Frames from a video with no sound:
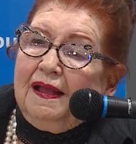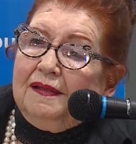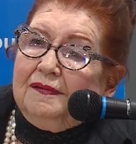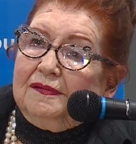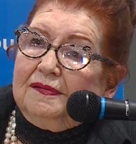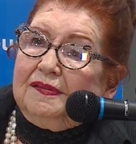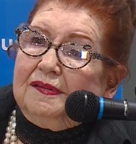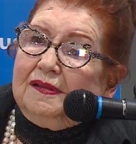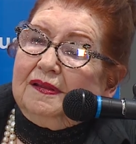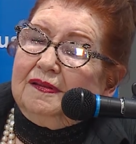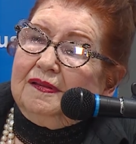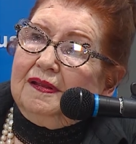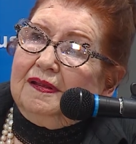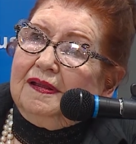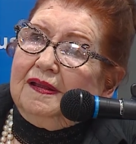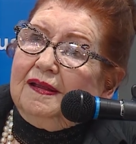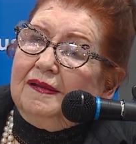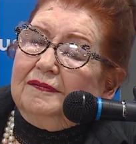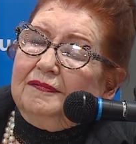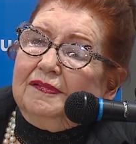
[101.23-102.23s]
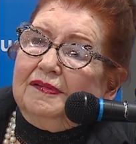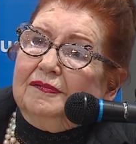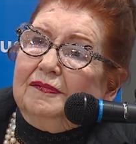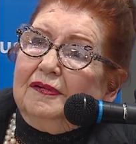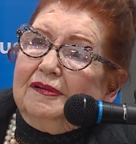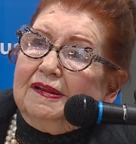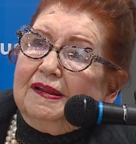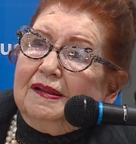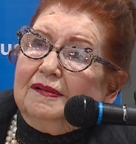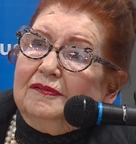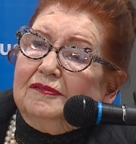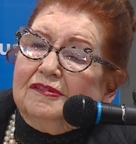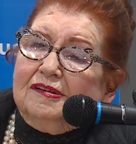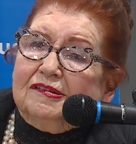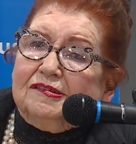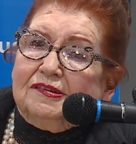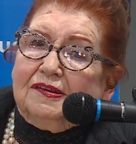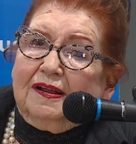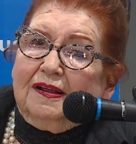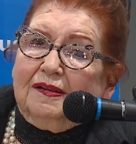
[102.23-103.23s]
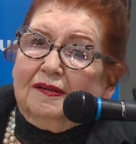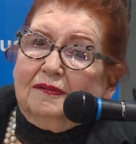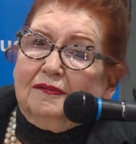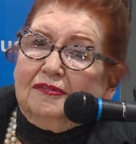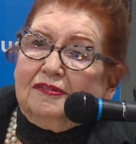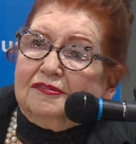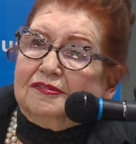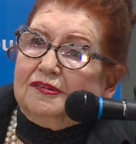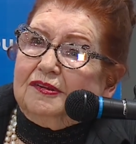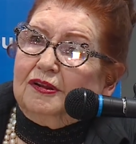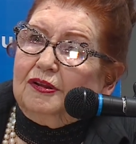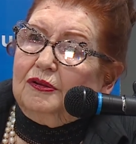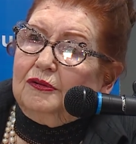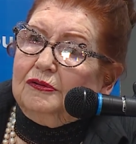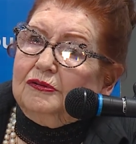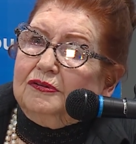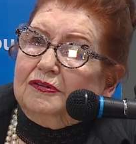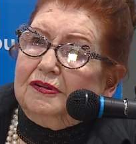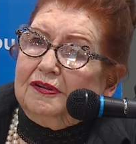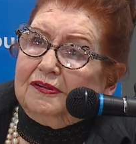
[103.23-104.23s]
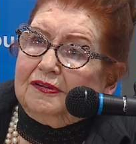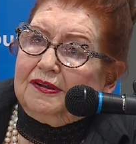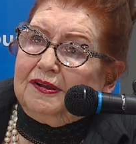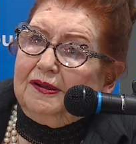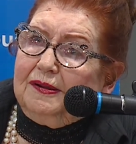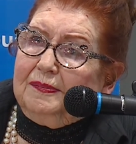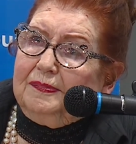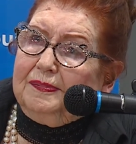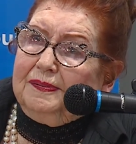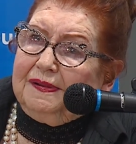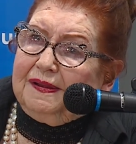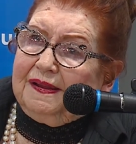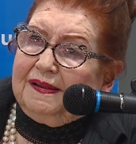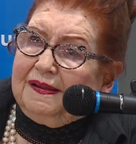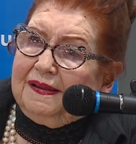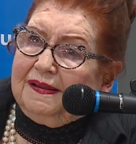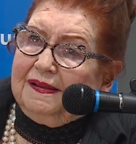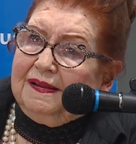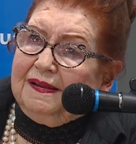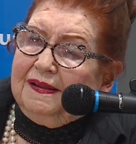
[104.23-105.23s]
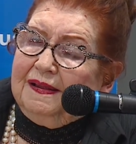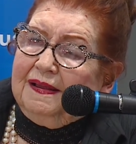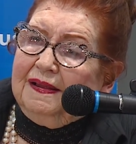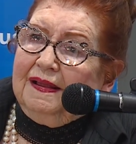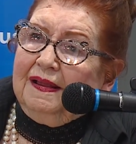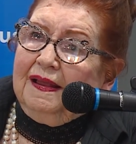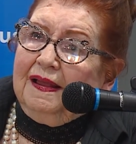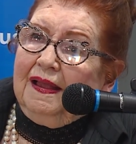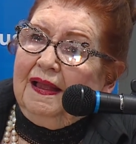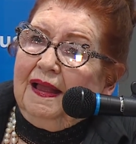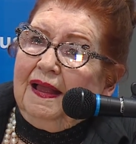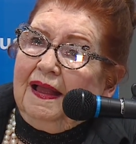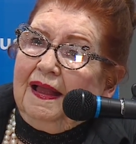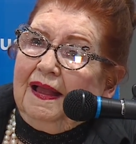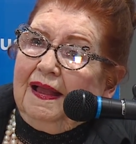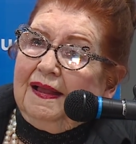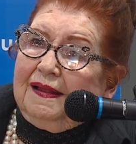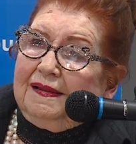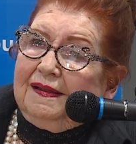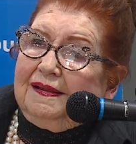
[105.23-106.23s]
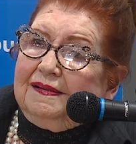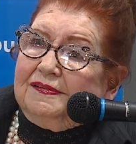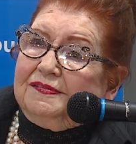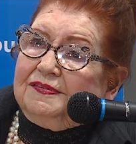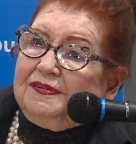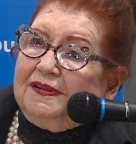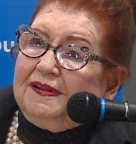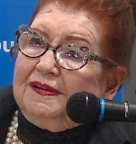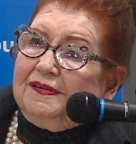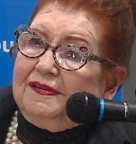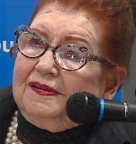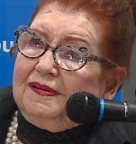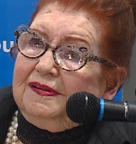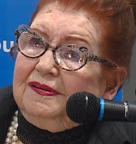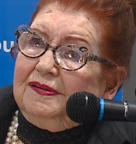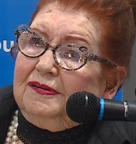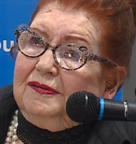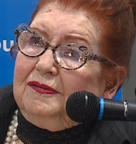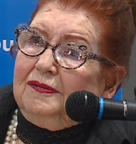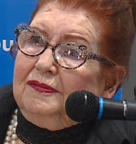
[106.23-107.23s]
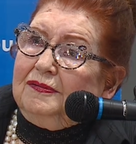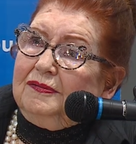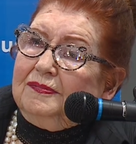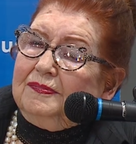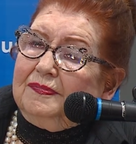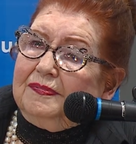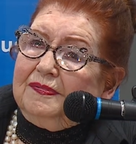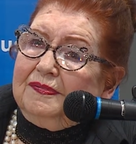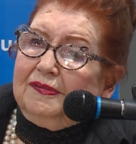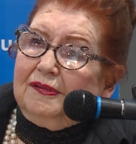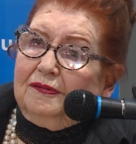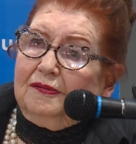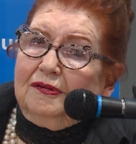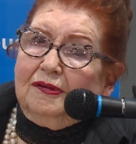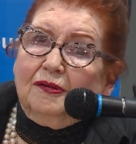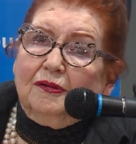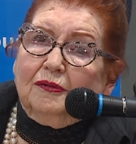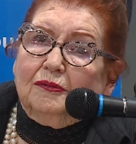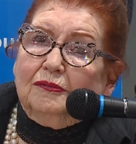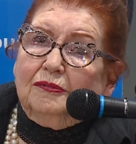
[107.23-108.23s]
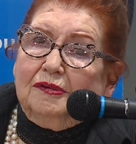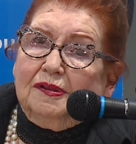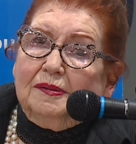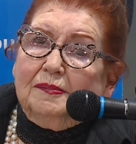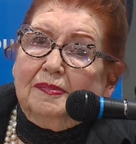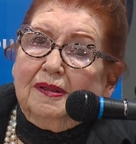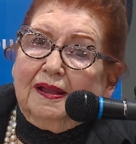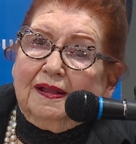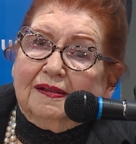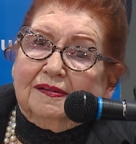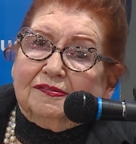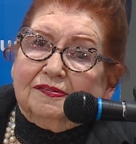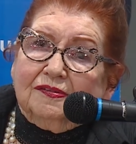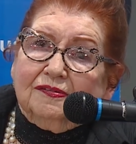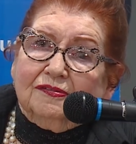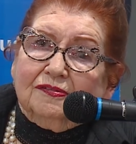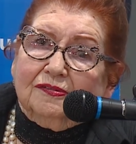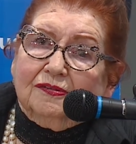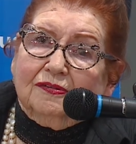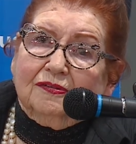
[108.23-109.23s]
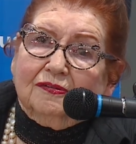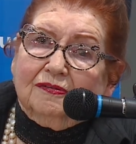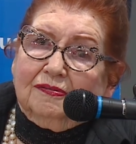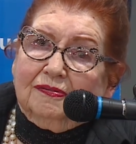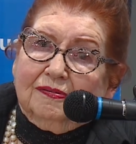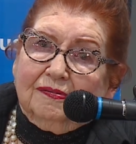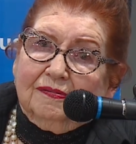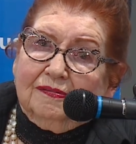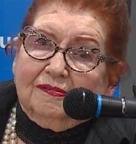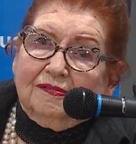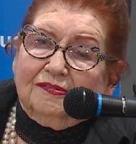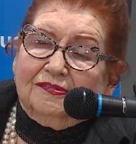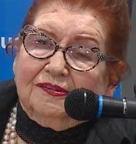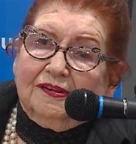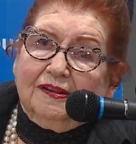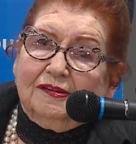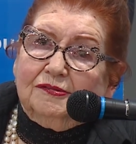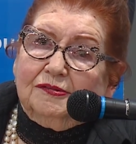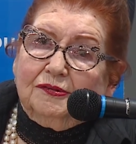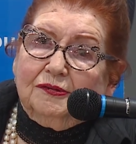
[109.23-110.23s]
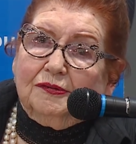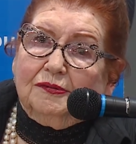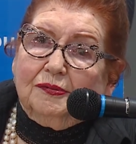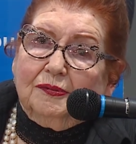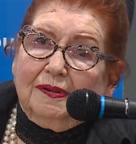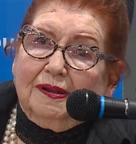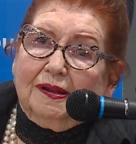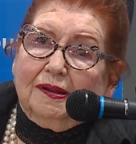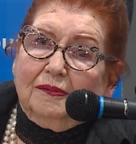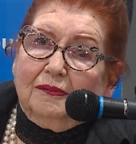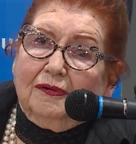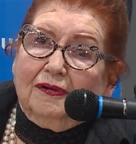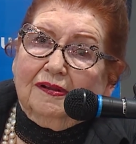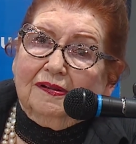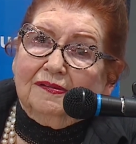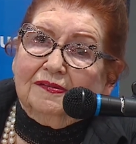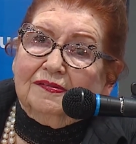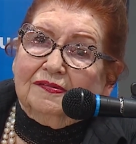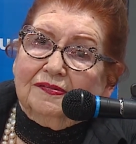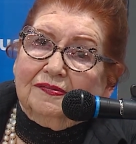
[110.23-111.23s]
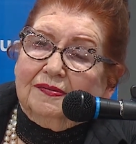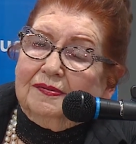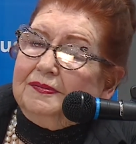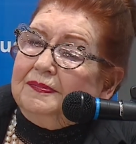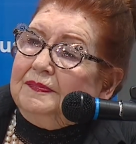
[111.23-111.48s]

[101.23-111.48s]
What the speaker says: that everyone in Regina was a local company. And I said, you know, there were no Remaxes or Century 21s.